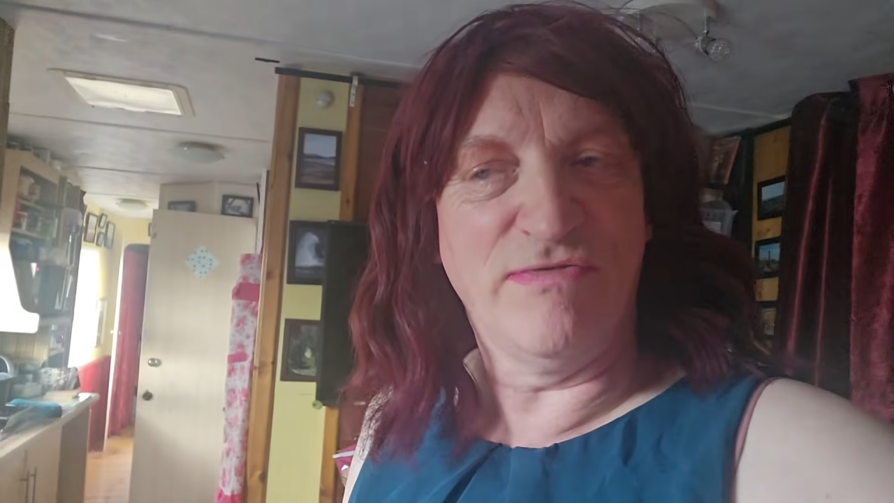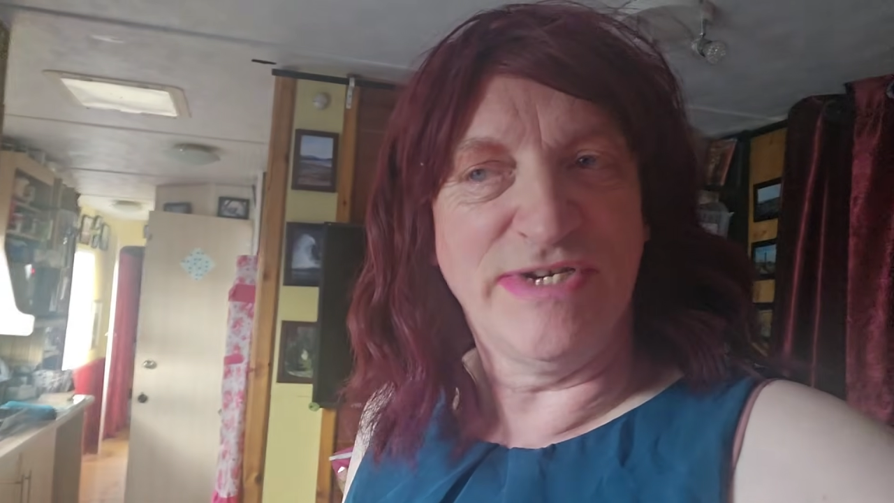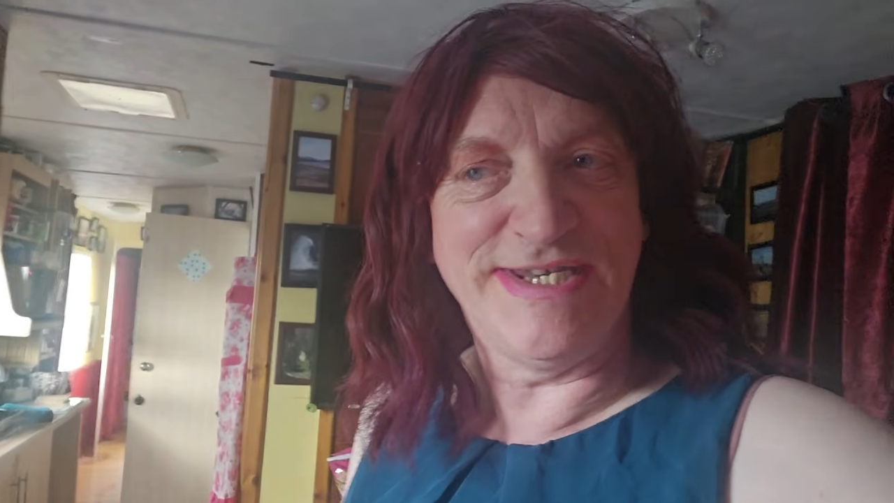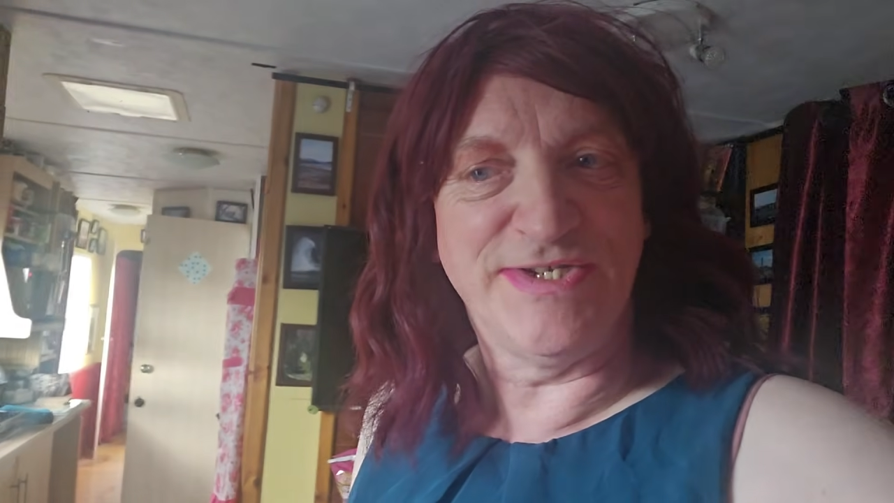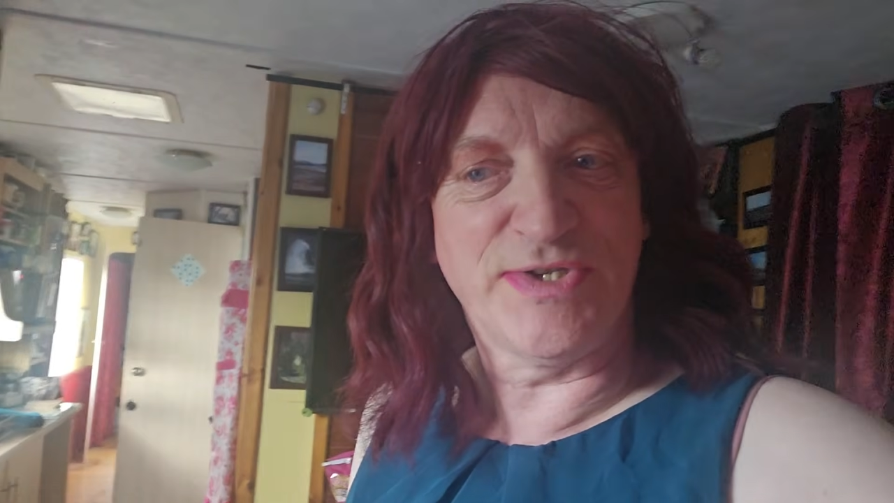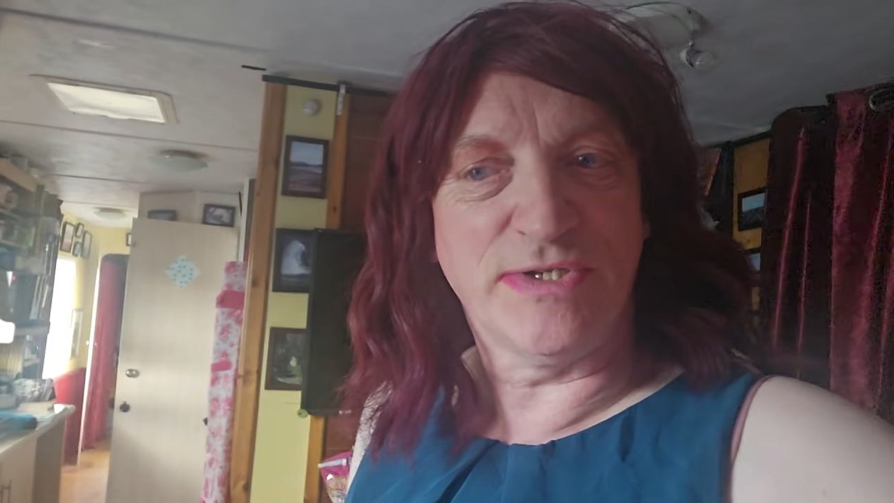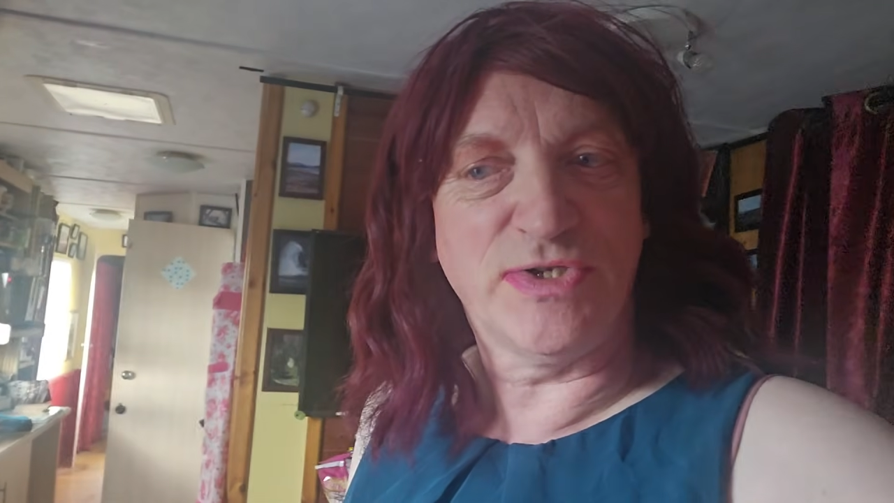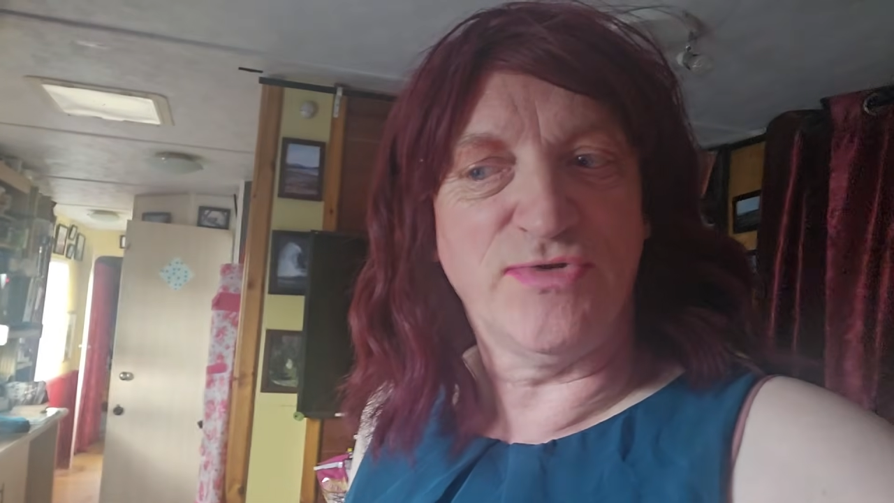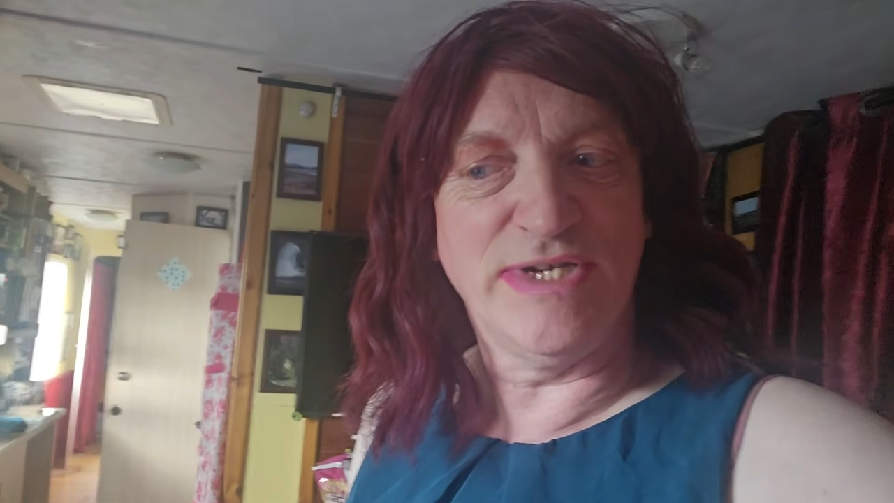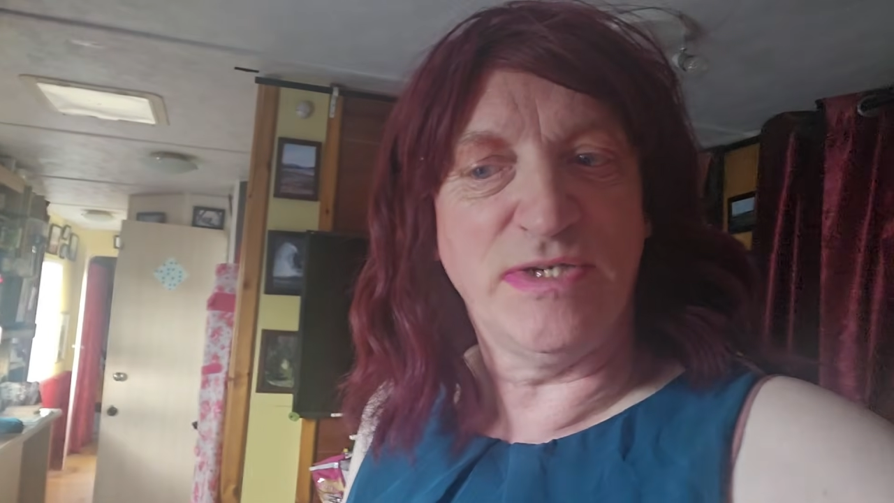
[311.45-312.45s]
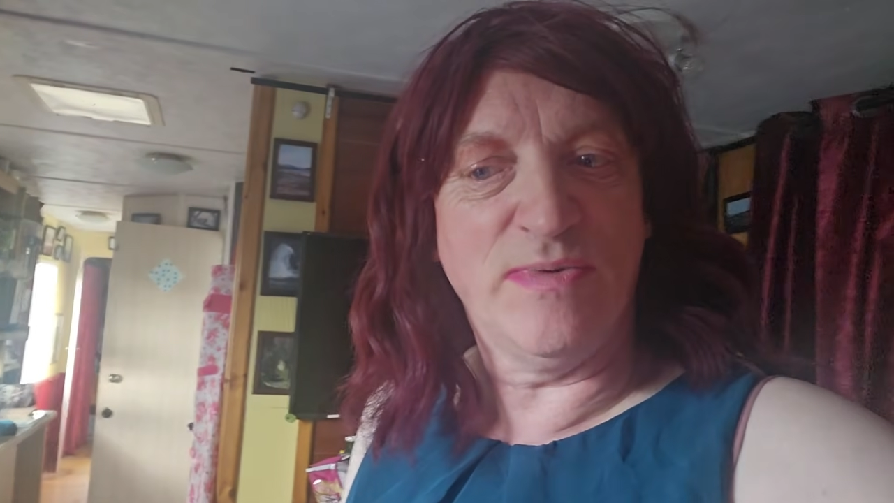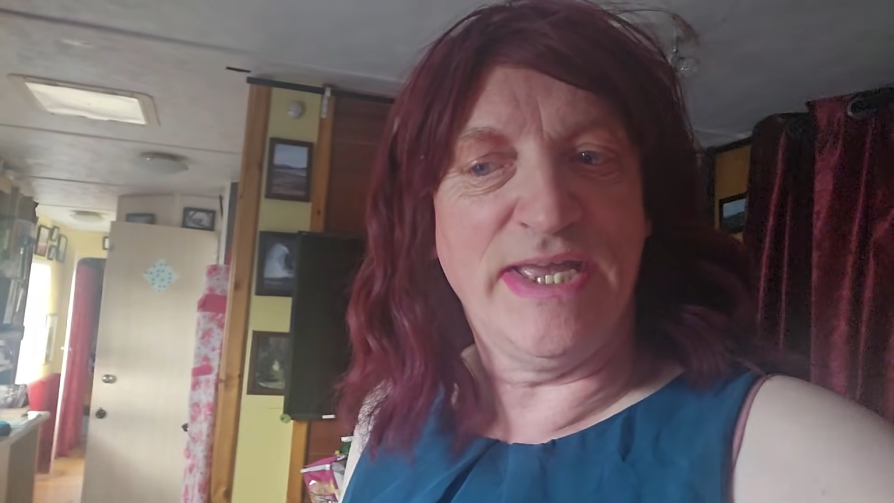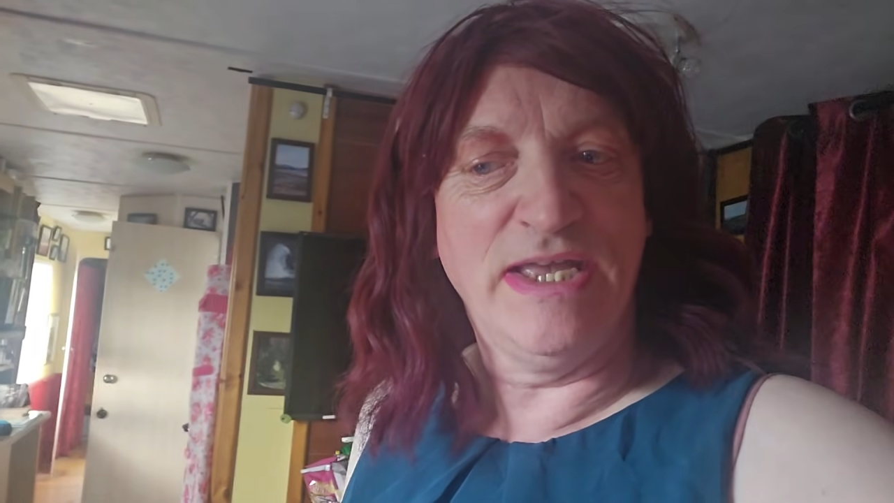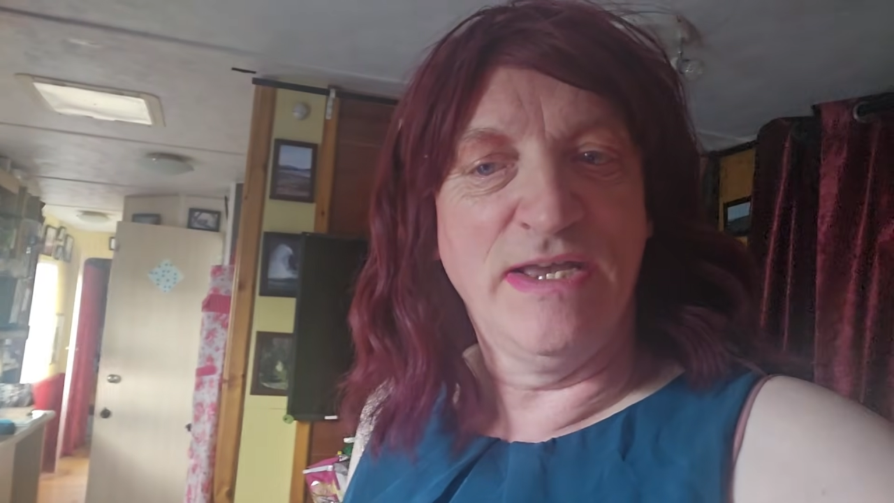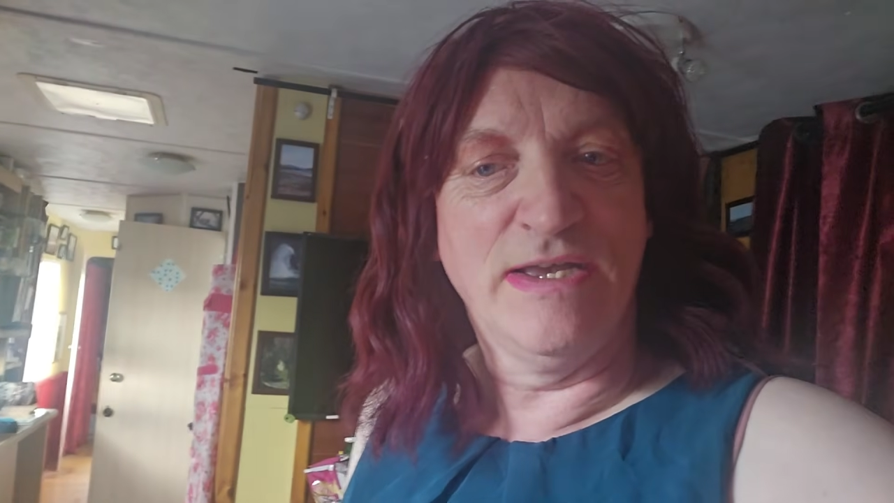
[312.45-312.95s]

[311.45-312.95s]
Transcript: it is straight away,